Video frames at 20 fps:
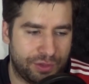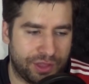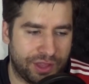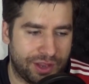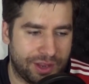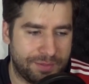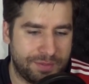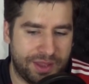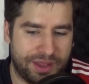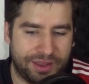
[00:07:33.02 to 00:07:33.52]

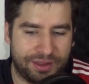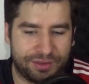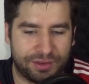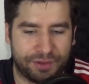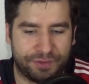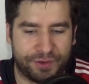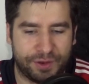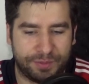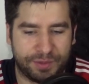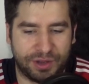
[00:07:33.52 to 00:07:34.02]
think I'm making
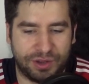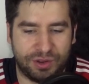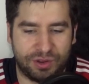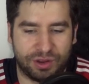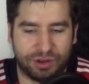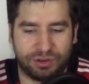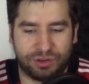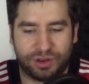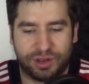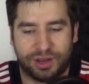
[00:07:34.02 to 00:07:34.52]
stuff up, then you
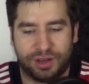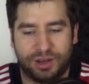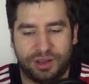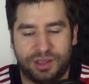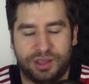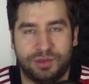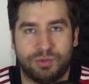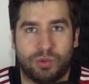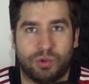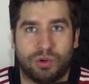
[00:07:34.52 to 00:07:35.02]
can look at,
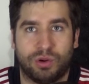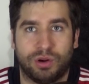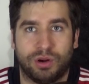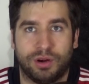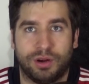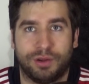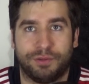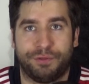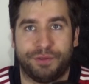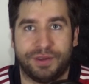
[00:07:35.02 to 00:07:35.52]
he
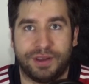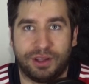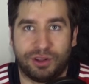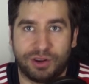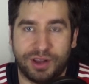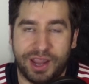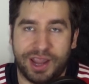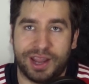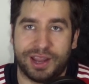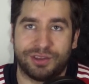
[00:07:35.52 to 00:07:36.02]
wore a
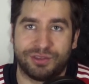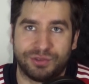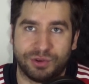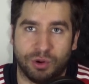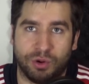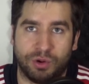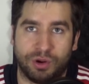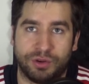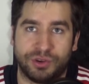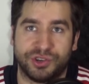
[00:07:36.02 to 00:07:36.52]
Fidel
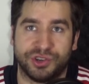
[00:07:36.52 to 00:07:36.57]
Castro